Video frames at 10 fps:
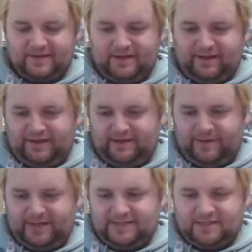
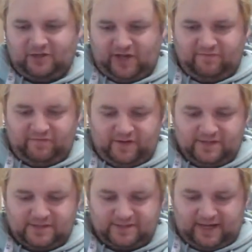I need to log in
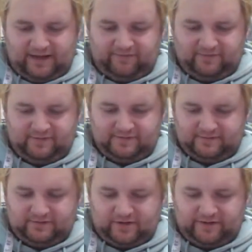first because I haven't
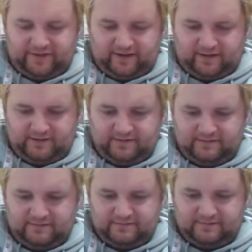got a thing
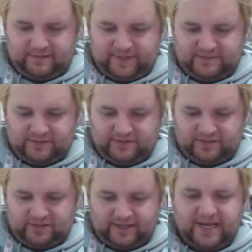that makes me
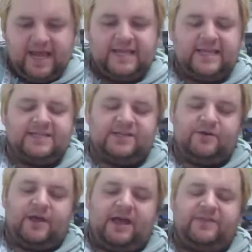also log in. Yeah,
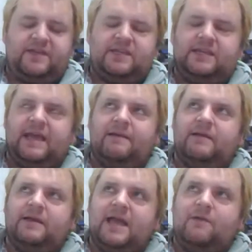so I think you get
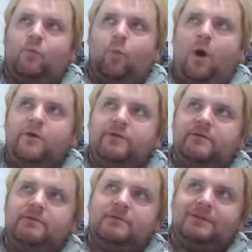
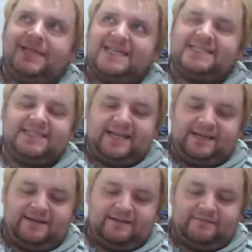one
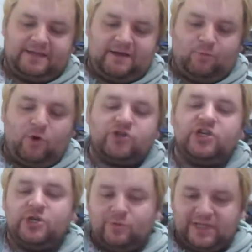listing, that one
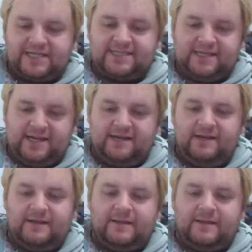new listing